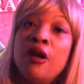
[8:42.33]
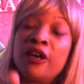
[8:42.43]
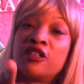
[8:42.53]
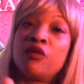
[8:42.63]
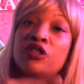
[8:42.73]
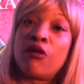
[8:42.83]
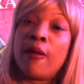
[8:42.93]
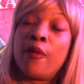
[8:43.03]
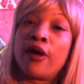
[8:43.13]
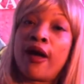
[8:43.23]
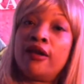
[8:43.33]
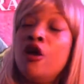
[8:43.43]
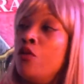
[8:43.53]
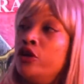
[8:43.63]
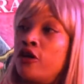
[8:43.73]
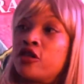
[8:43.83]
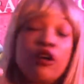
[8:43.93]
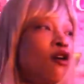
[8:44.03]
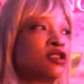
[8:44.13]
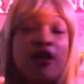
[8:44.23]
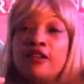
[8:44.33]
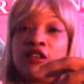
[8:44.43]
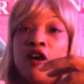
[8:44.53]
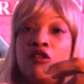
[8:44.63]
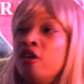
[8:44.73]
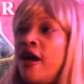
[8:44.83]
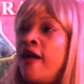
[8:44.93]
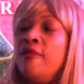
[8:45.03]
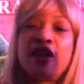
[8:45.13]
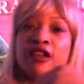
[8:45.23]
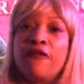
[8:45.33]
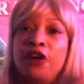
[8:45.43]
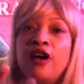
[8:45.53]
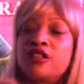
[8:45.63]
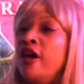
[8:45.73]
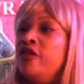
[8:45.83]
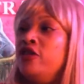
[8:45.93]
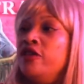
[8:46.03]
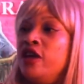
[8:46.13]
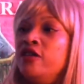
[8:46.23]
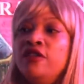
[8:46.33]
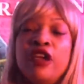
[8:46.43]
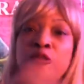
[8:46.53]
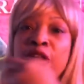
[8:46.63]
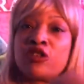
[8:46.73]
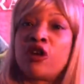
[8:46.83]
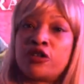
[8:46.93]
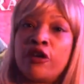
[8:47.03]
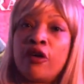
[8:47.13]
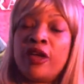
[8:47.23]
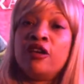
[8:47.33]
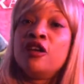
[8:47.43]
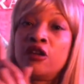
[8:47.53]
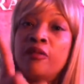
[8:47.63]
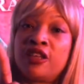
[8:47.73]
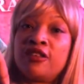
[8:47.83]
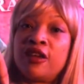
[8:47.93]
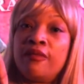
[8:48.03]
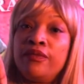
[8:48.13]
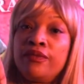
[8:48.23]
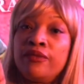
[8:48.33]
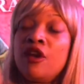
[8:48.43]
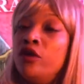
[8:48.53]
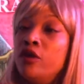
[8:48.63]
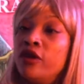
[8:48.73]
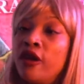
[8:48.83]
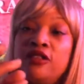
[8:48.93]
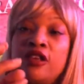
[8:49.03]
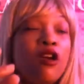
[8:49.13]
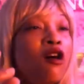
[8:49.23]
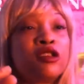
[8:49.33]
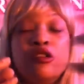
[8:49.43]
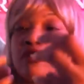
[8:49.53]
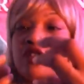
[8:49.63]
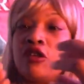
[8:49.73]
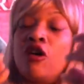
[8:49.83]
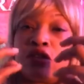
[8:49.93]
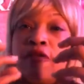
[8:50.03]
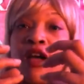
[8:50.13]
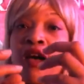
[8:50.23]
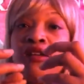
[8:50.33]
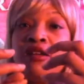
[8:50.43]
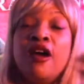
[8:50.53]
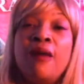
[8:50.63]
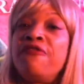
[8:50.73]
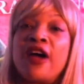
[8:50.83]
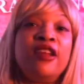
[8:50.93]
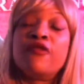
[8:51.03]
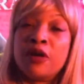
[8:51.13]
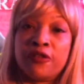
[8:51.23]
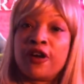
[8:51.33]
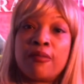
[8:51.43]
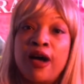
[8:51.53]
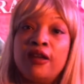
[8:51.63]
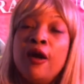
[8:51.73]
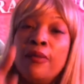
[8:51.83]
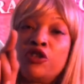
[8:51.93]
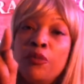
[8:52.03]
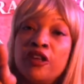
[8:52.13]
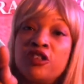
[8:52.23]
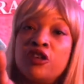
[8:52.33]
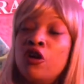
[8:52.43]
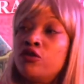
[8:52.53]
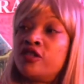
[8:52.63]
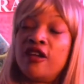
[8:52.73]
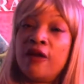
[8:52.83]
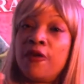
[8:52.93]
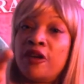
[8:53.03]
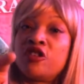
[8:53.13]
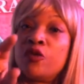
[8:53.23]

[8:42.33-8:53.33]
When, when the light skinned hoes and the dark skinned hoes come for Heidi, I'm fighting every motherfucking body. But you bitches who stand up for bitches when they wrong, you light skinned bitches who dark skinned bitches and you know they wrong, you are the bitches that they're going to attack. They come for you, we cause.